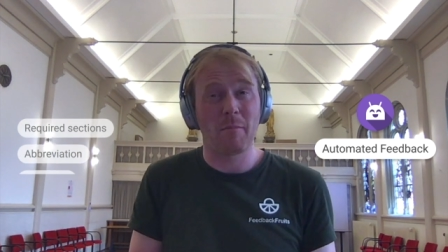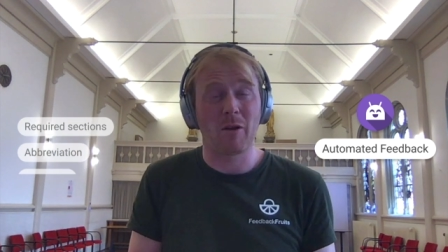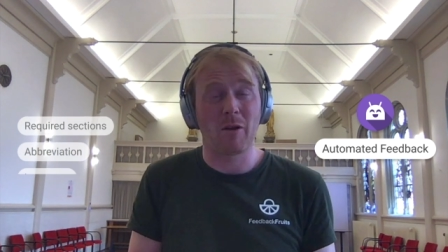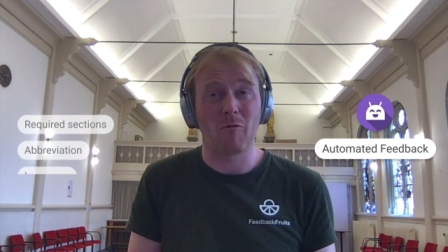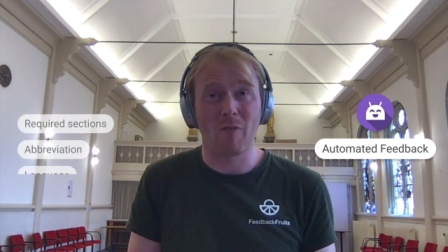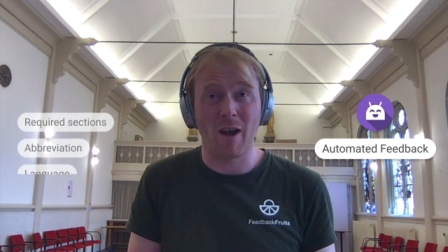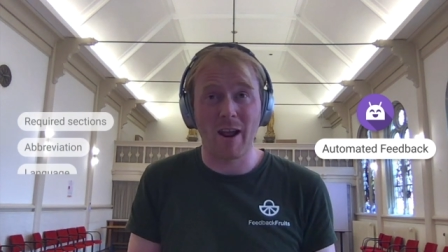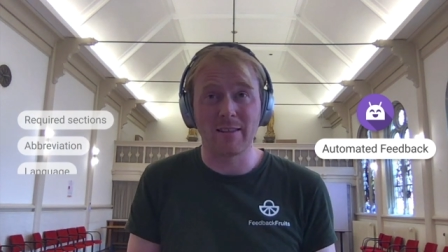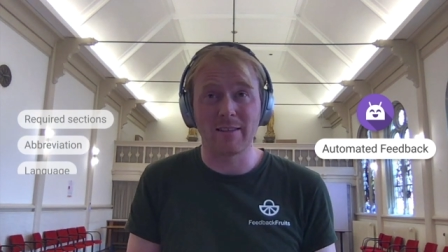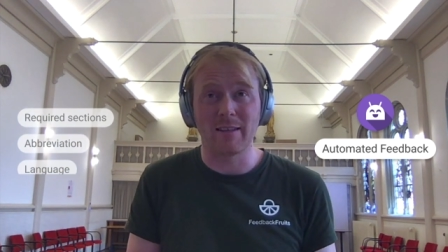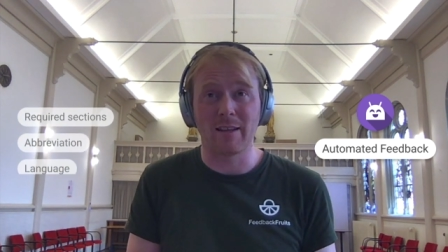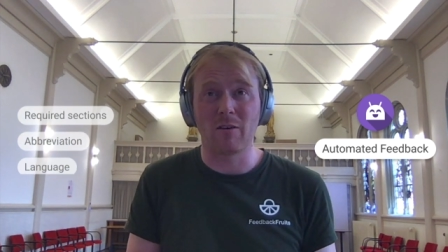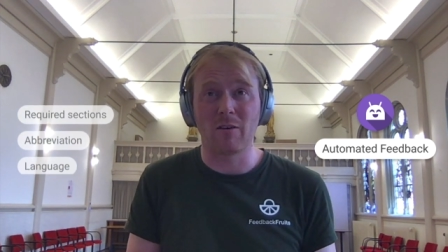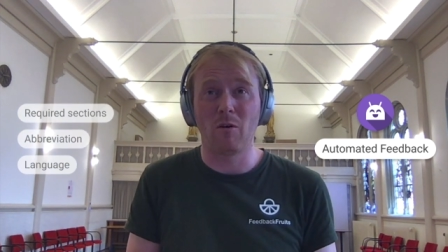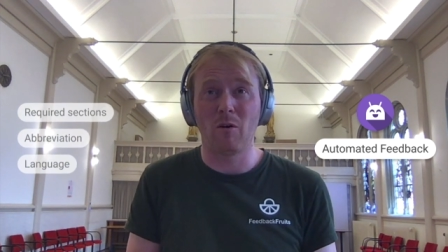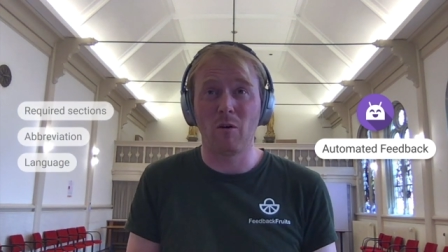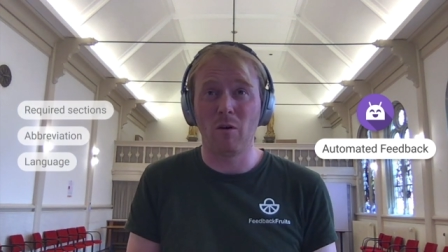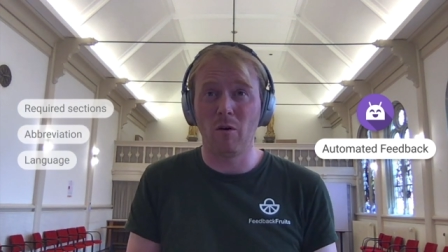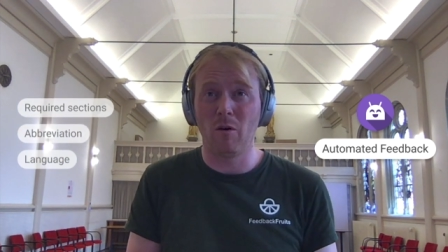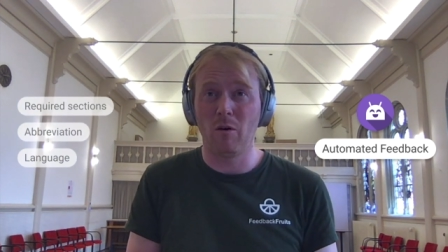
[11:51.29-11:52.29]
writing
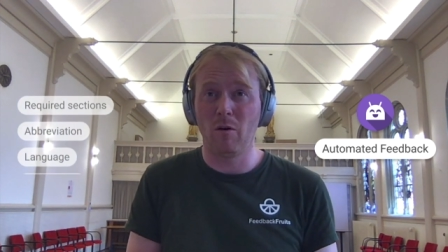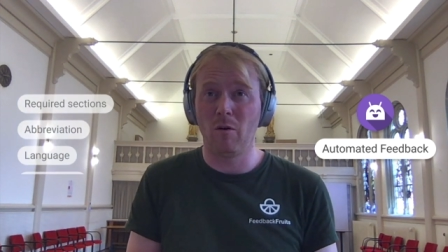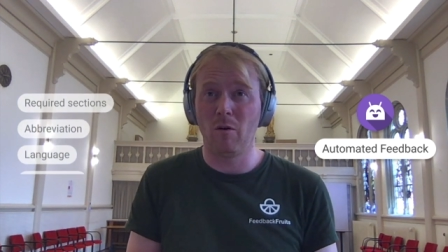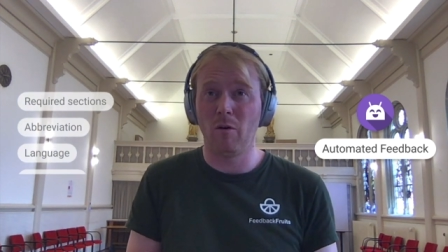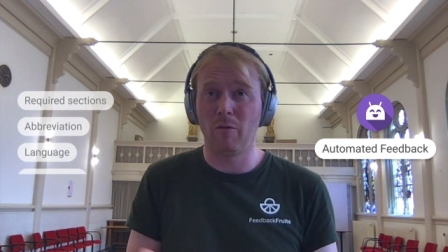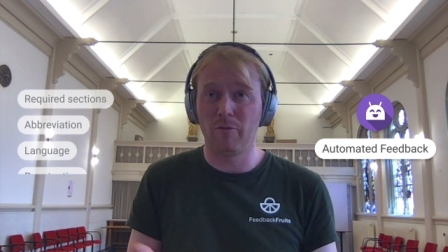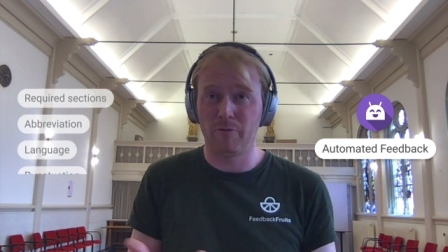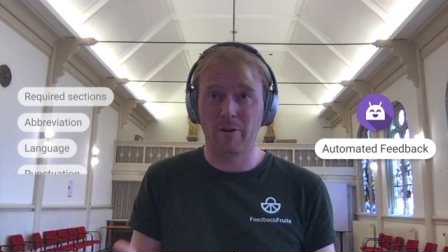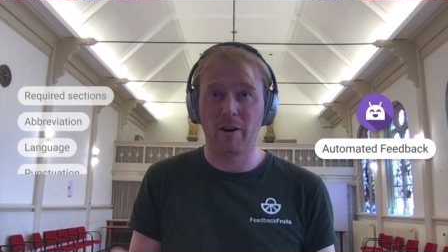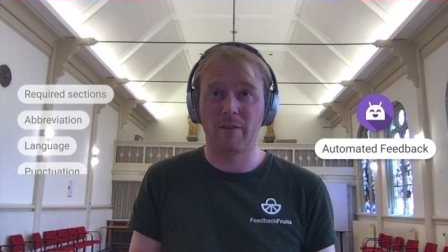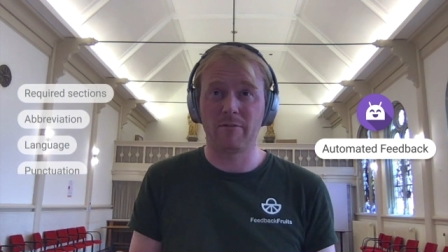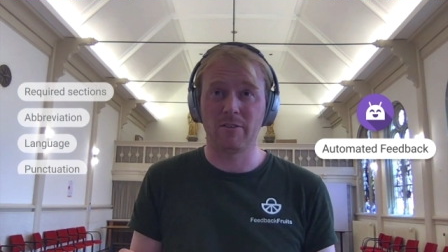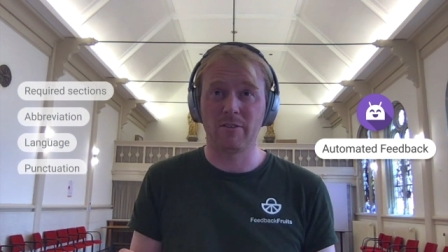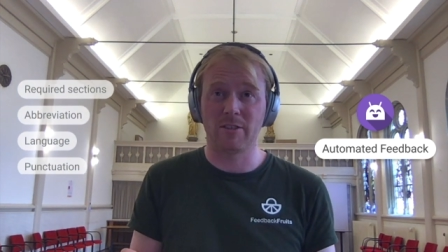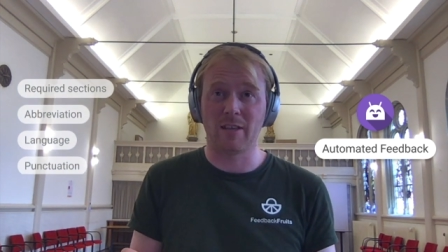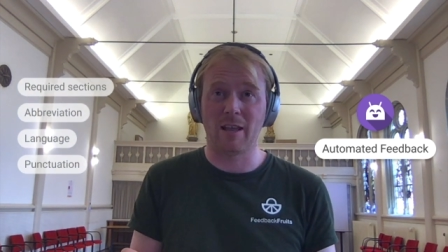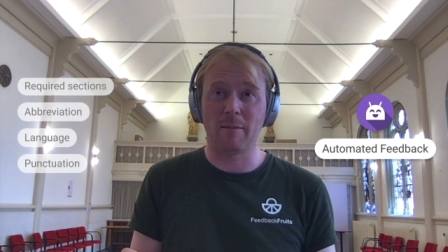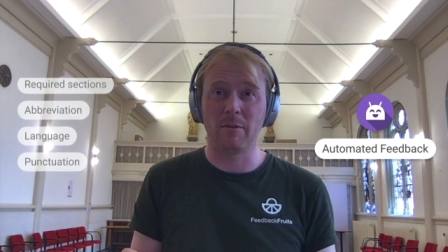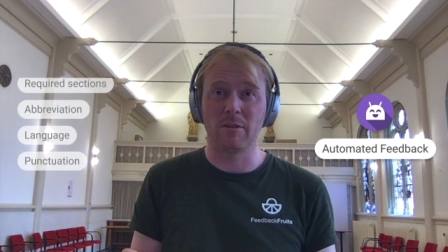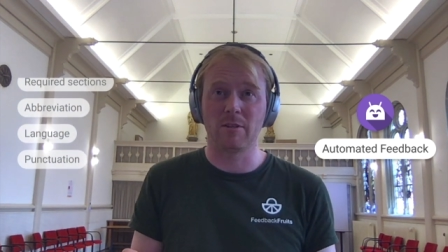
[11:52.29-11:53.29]
of draft
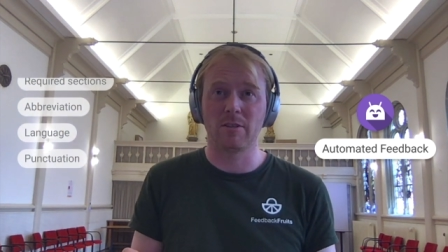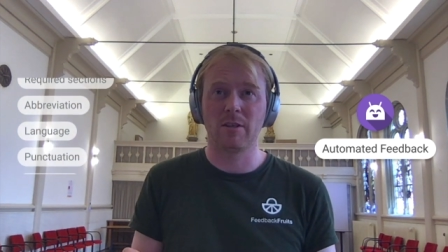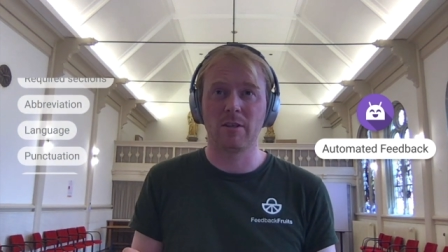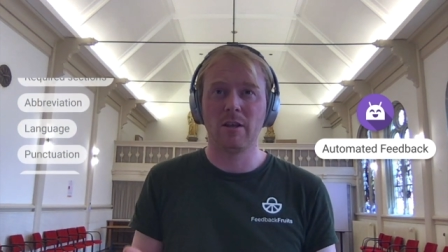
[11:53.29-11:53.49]
assignments.